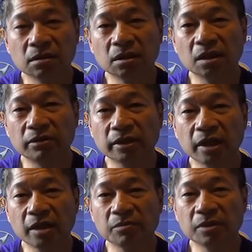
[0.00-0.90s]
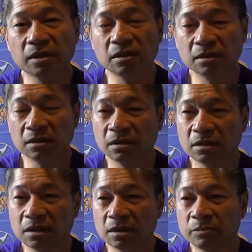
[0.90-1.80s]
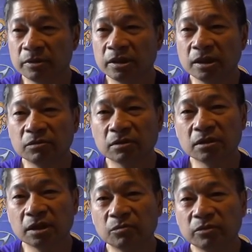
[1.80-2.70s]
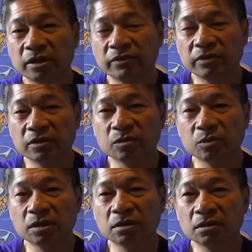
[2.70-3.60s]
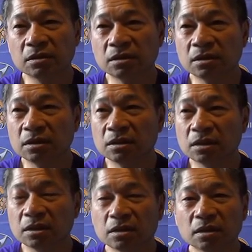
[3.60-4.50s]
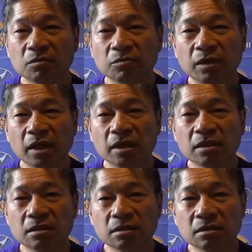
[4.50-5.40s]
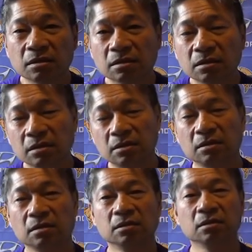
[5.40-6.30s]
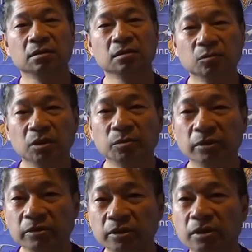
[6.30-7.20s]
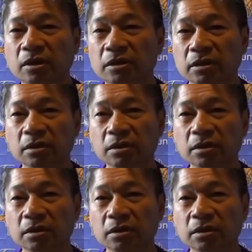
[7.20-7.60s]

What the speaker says: salary cap that has to be dealt with. Sam Bradford as well, and some players might be retired.